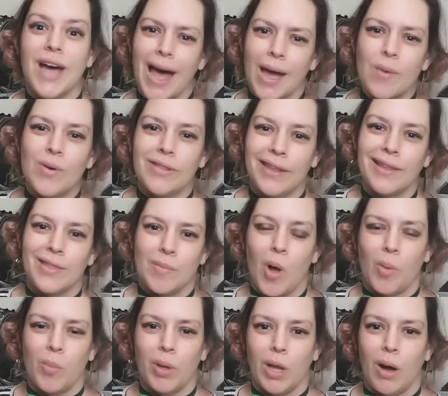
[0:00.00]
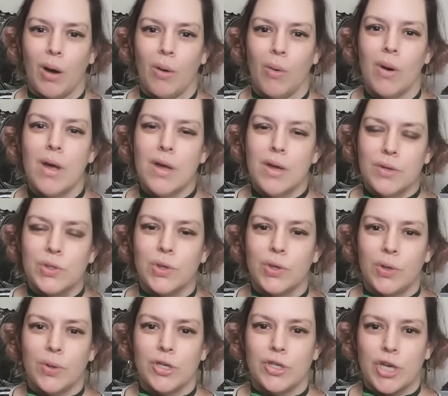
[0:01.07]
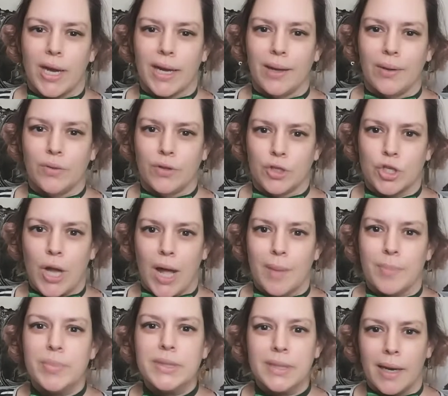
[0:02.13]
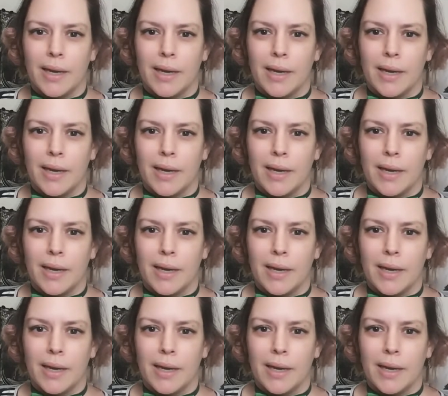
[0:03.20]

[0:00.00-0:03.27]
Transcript: I will link them all below so you can check out the shops